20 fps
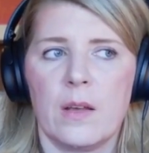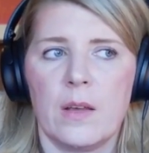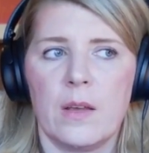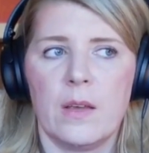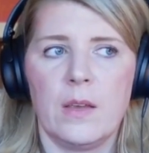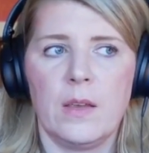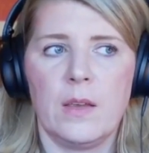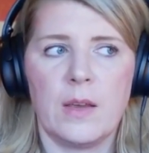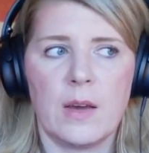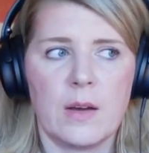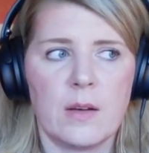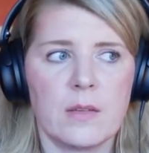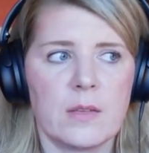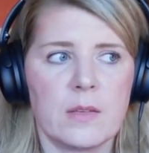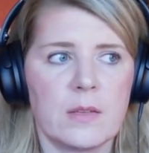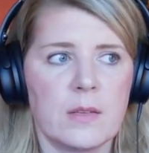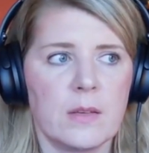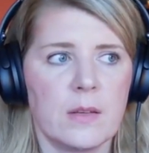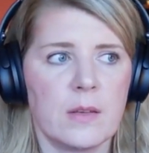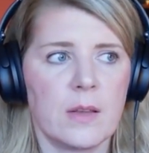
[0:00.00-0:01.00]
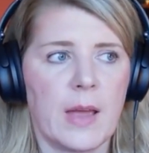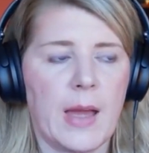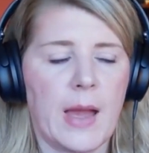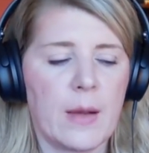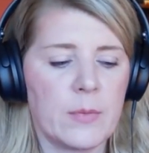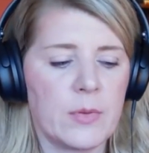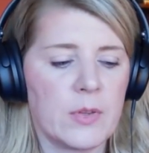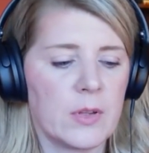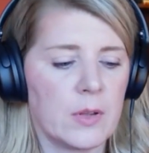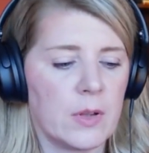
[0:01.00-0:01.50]
Yes,
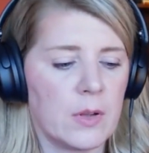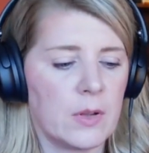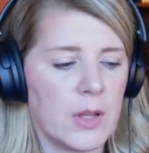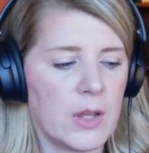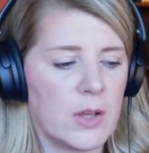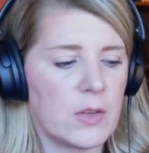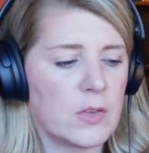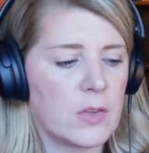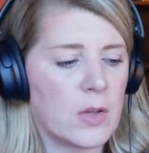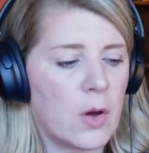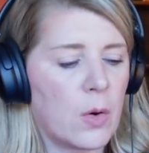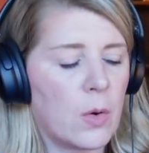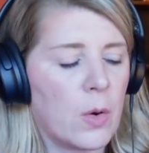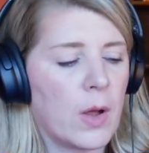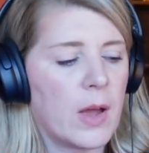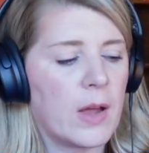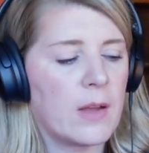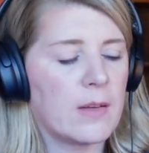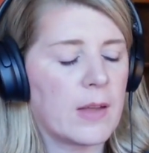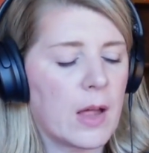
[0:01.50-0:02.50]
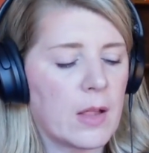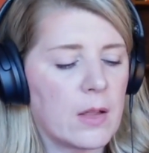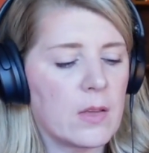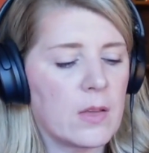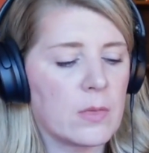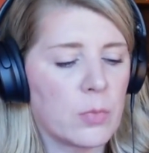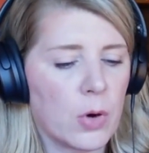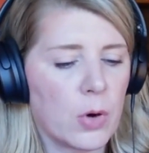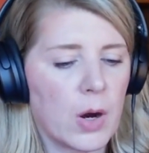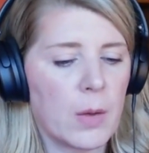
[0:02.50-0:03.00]
absolutely. So tell
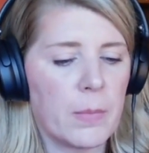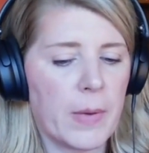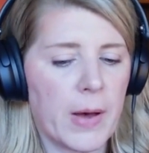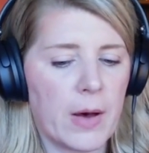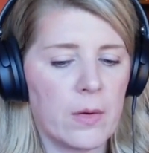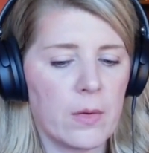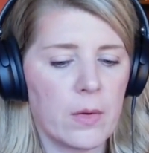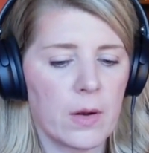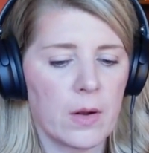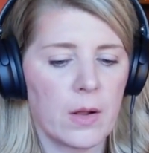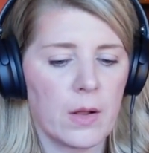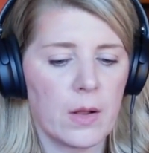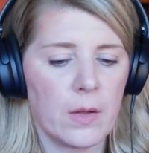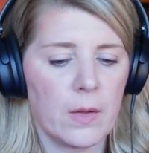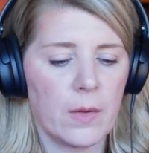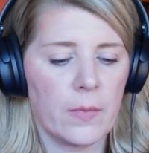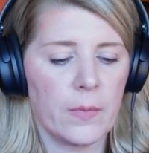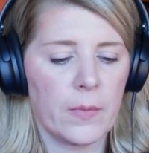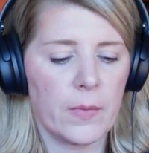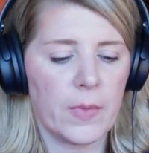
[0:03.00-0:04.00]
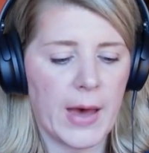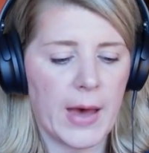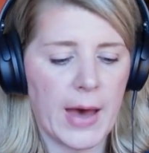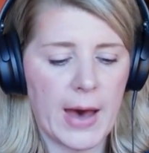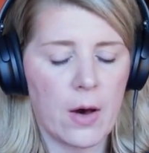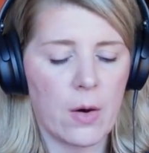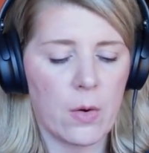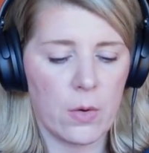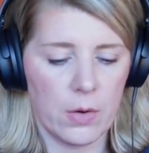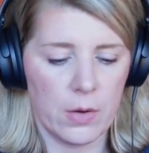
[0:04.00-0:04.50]
us more about the
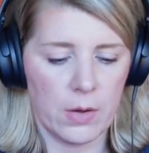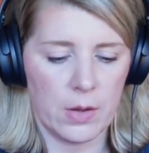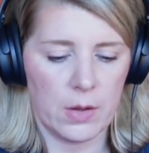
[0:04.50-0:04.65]
how,